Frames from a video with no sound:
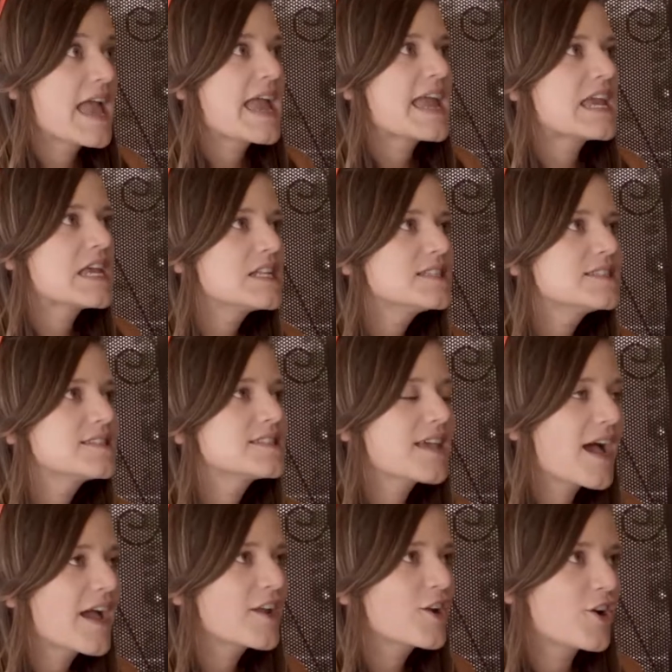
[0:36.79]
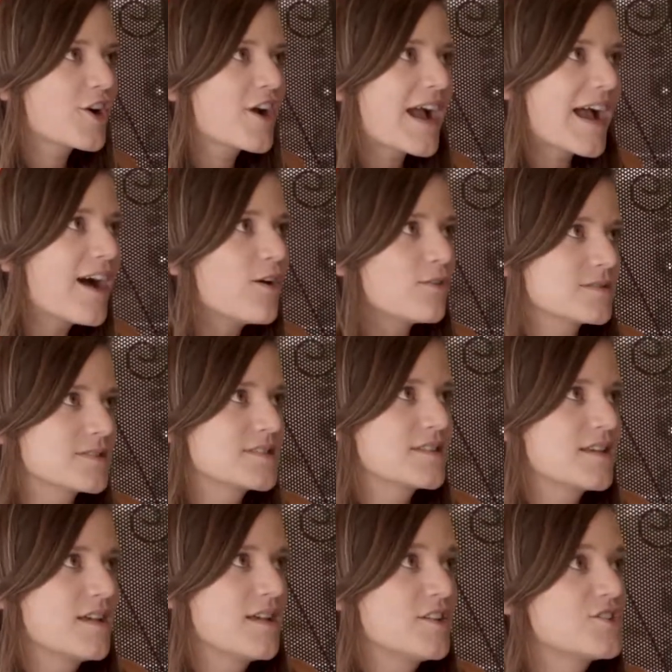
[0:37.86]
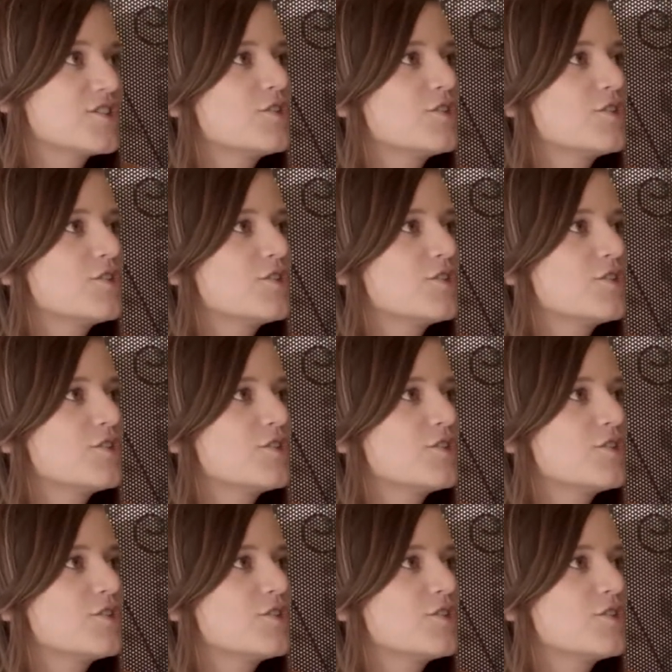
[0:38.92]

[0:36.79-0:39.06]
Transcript: Inside her house, she